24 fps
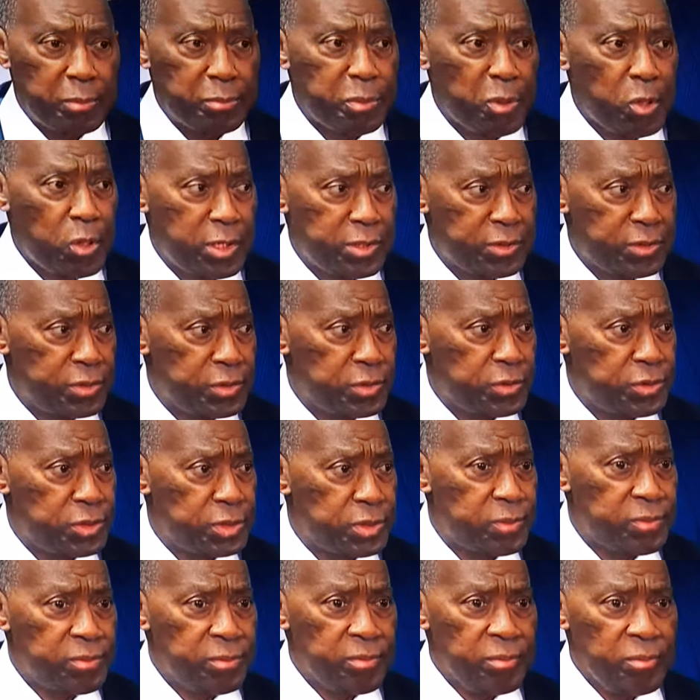
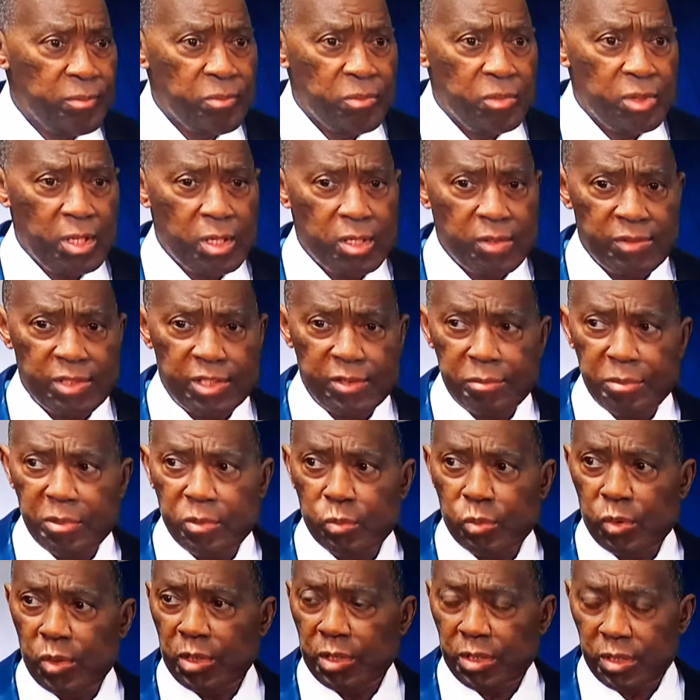partners that have
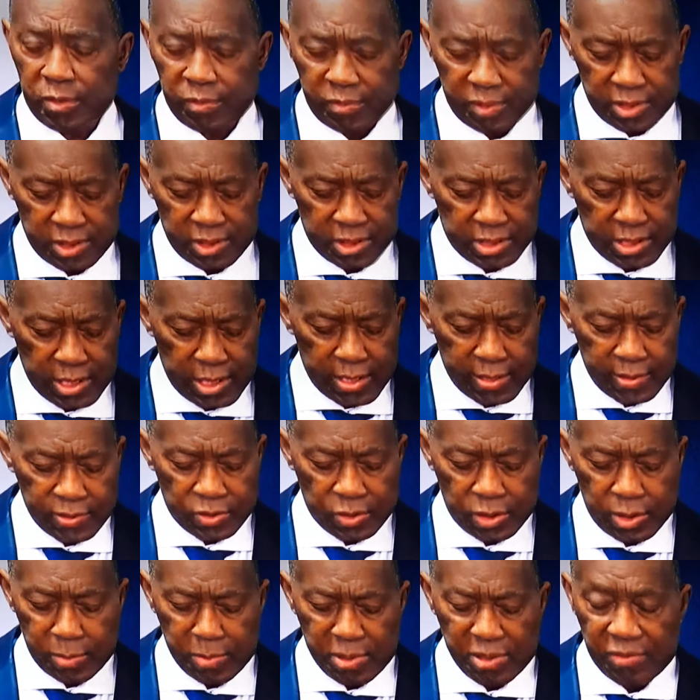been working on this
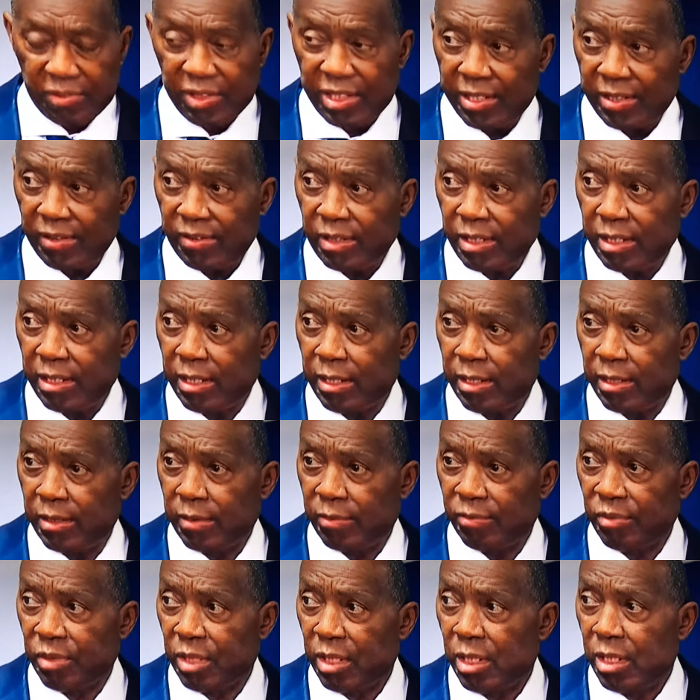case. Let me thank the